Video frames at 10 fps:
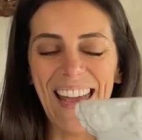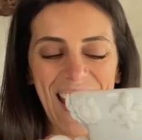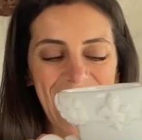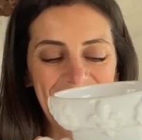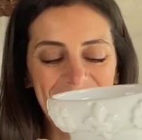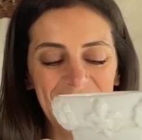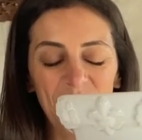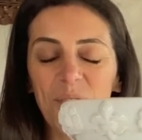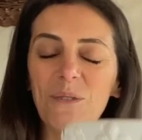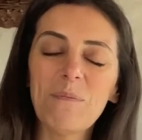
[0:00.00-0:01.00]
And
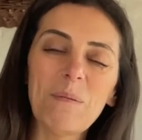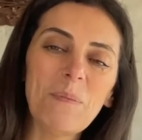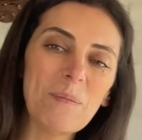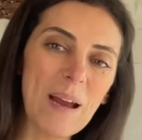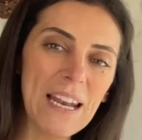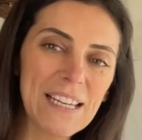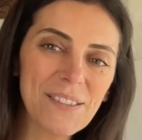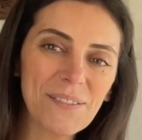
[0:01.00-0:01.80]
if you remember my last